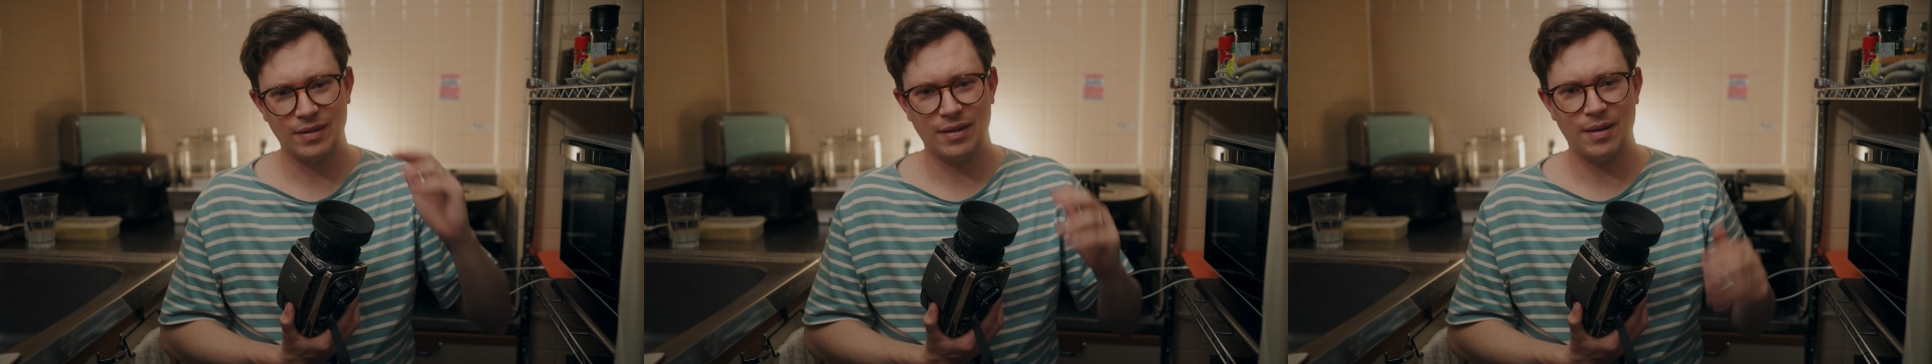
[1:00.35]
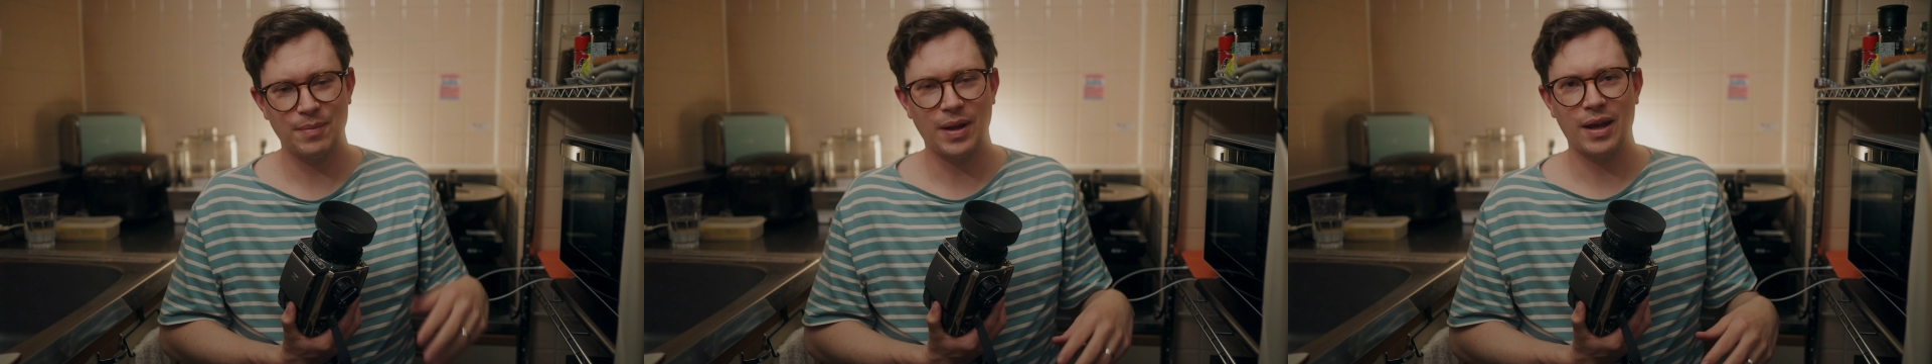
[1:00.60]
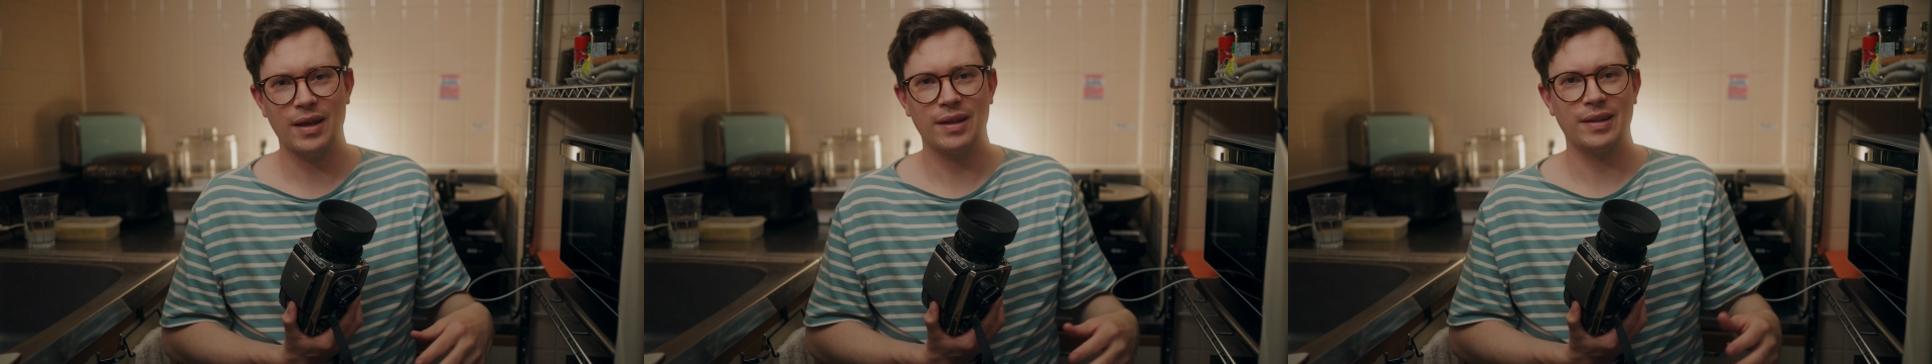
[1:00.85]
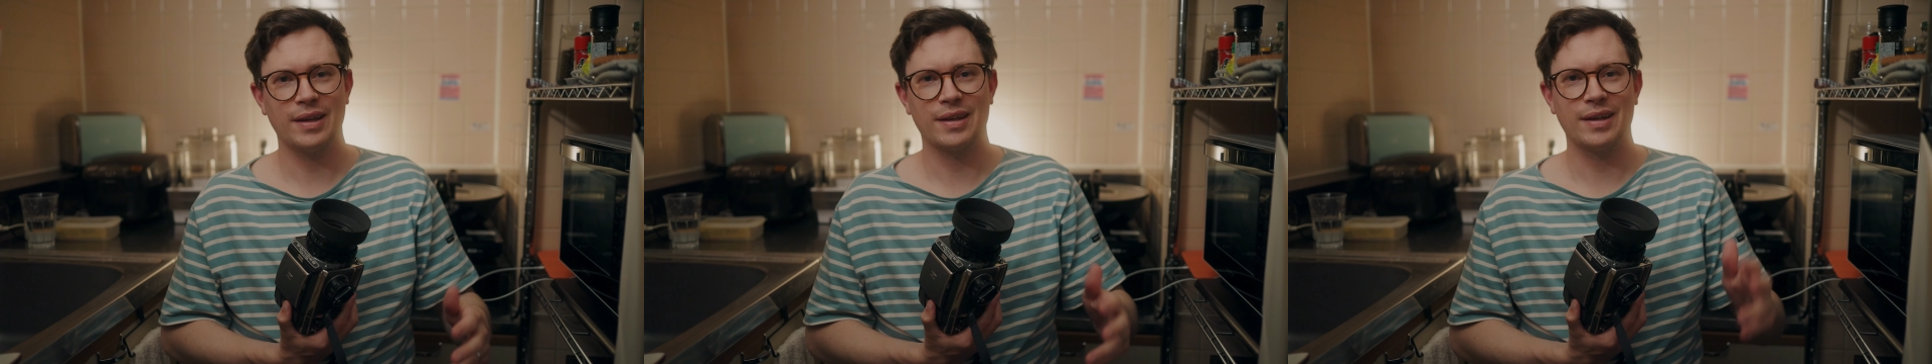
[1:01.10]
I'm
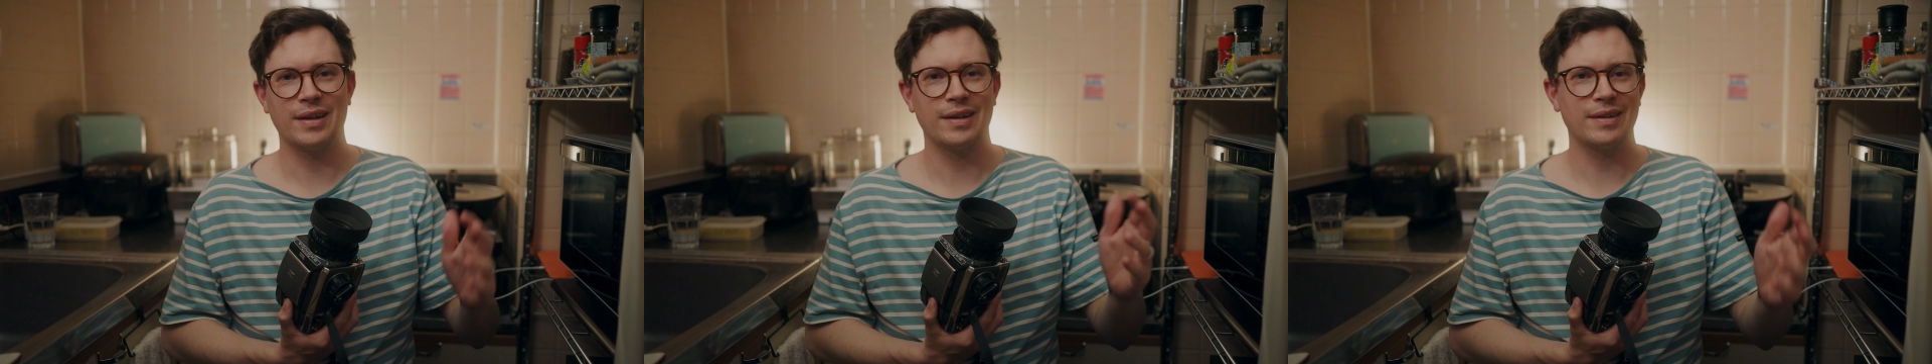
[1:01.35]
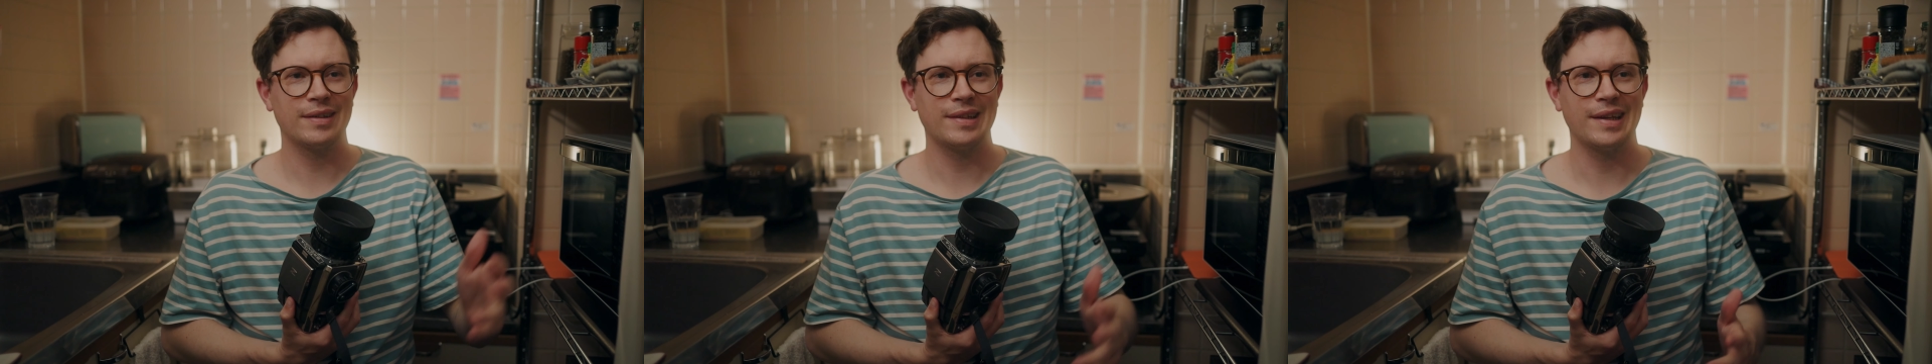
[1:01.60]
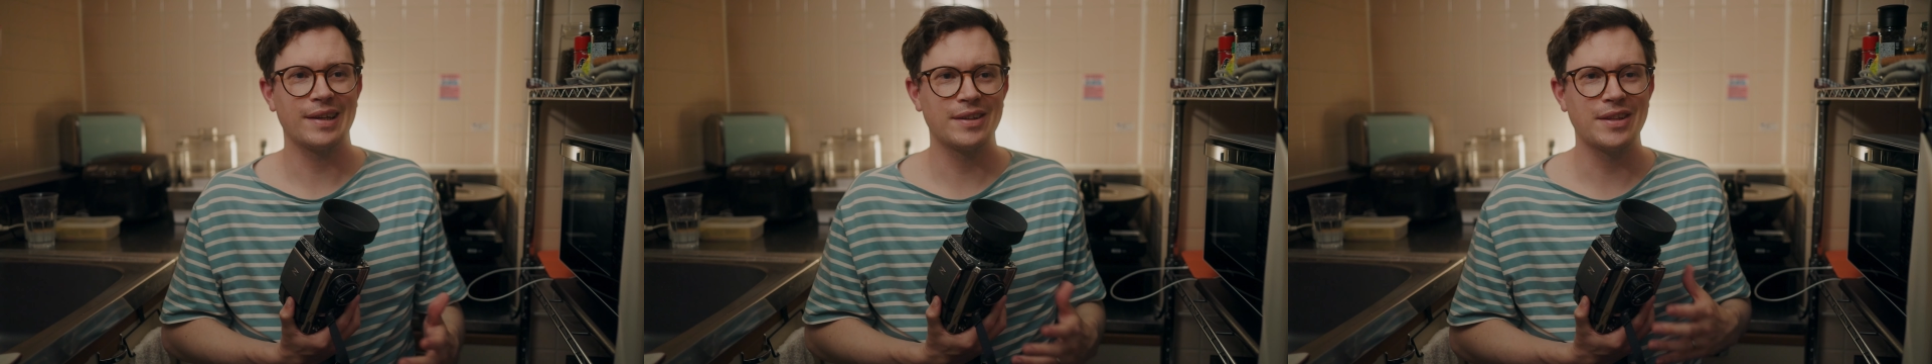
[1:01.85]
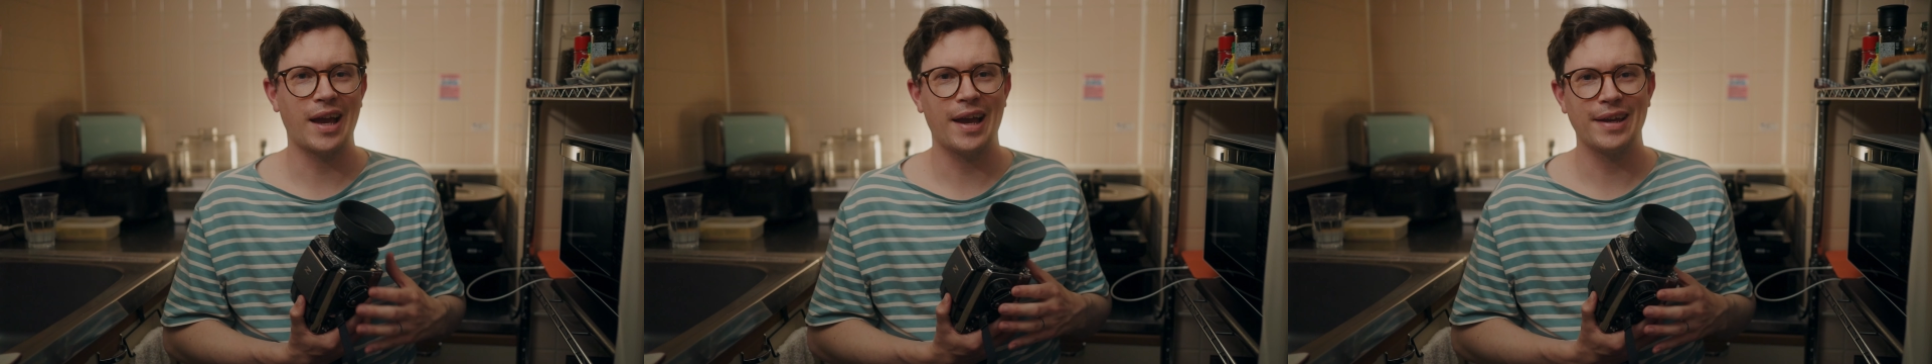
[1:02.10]
not like a
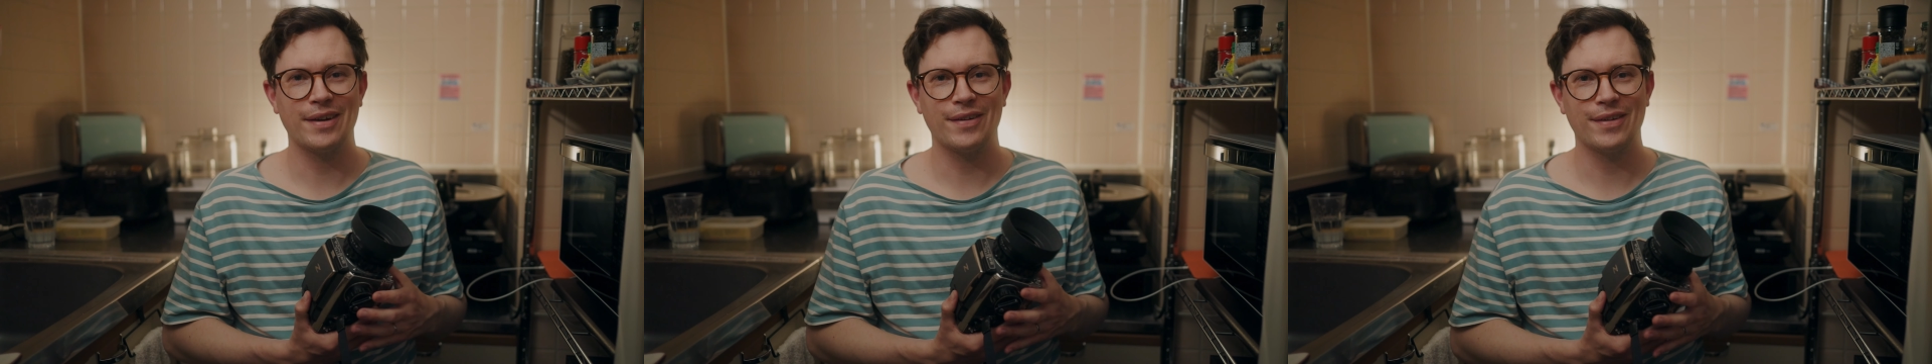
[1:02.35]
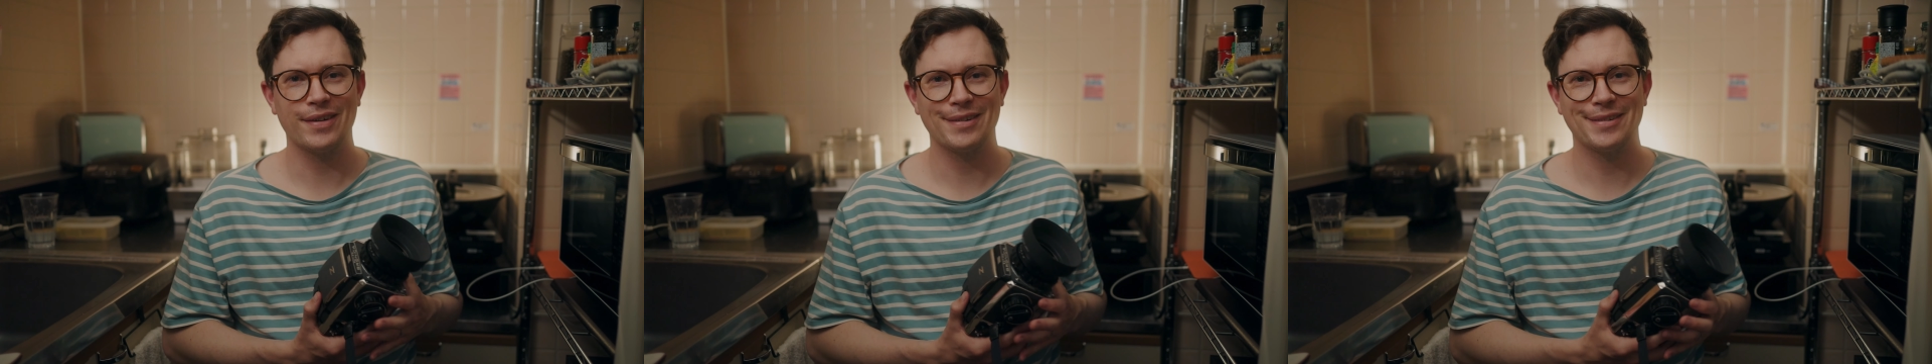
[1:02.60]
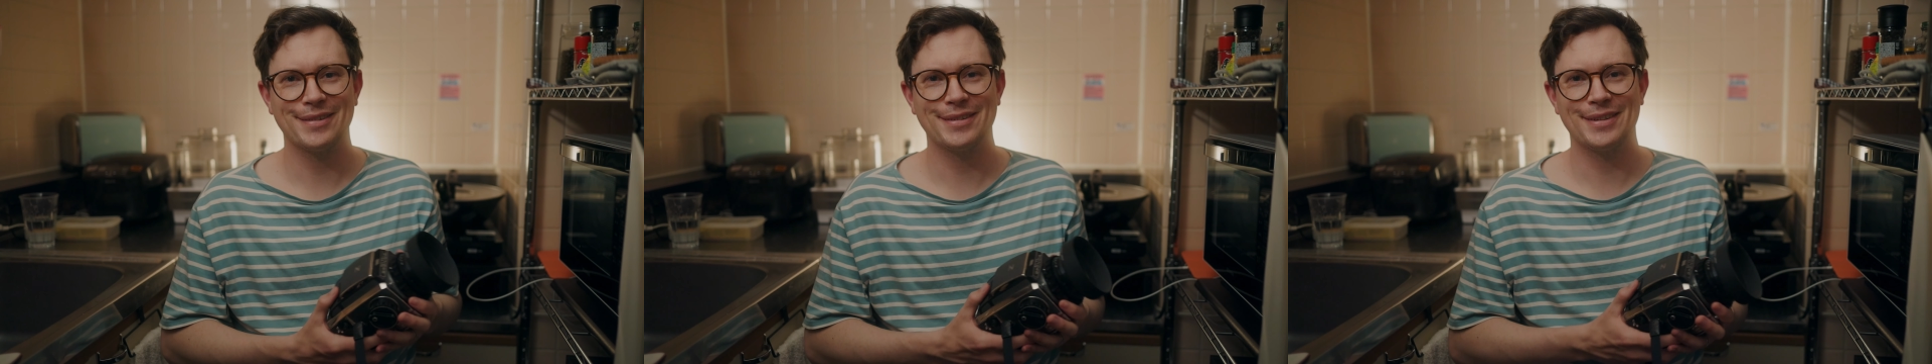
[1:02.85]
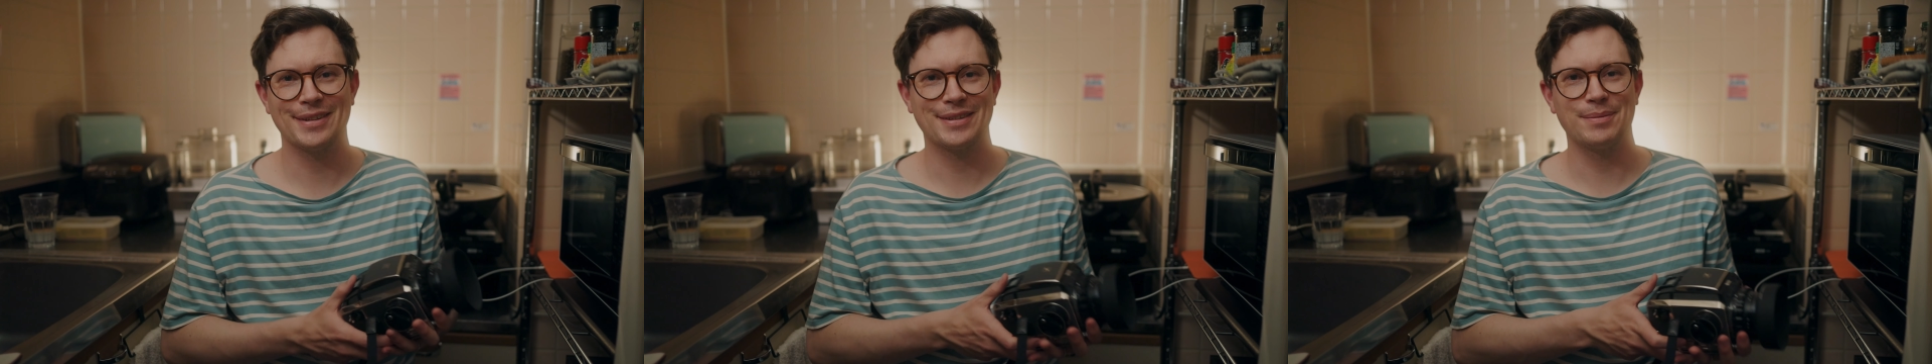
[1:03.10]
die-hard
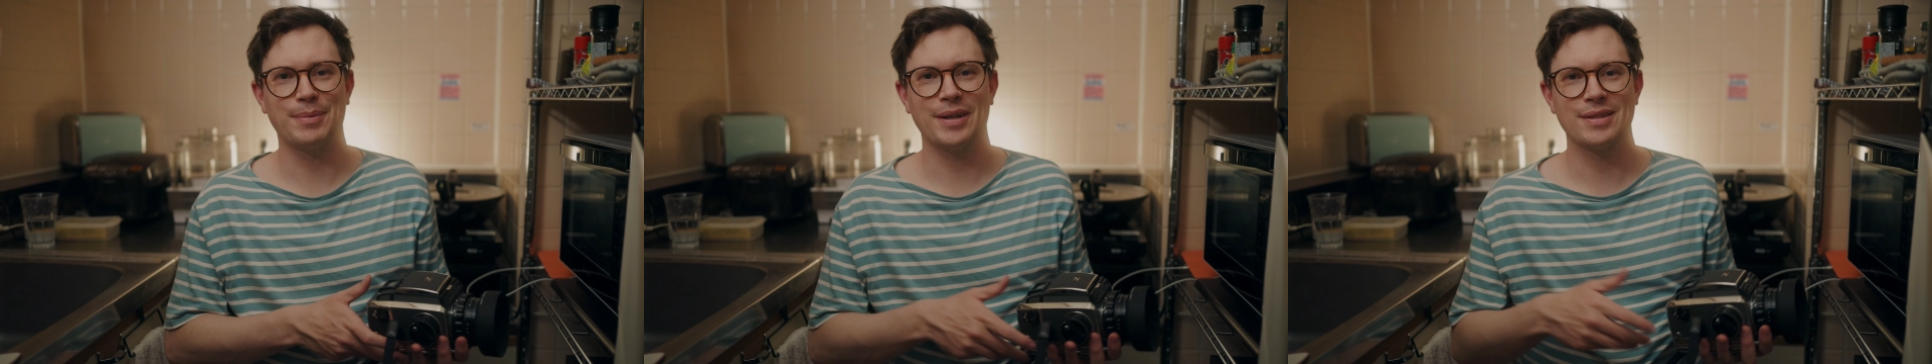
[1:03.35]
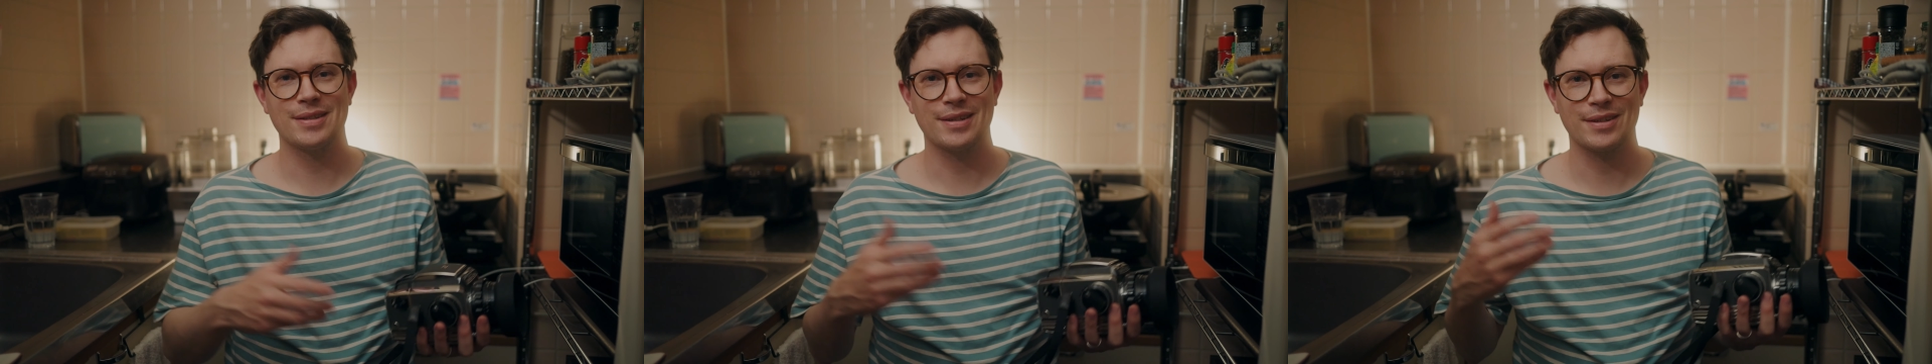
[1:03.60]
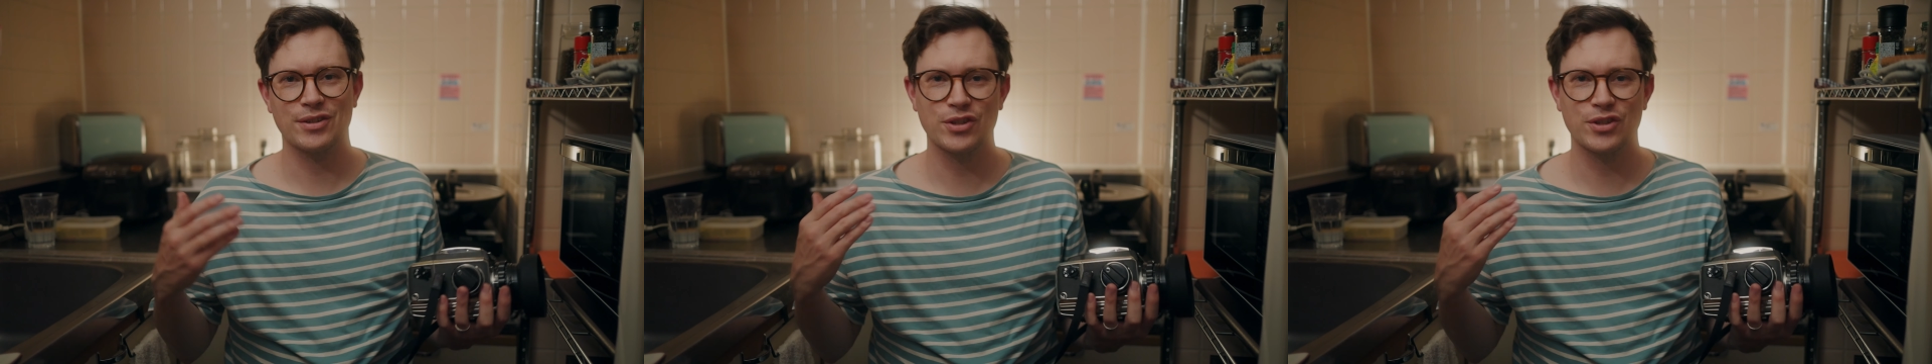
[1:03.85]
6x6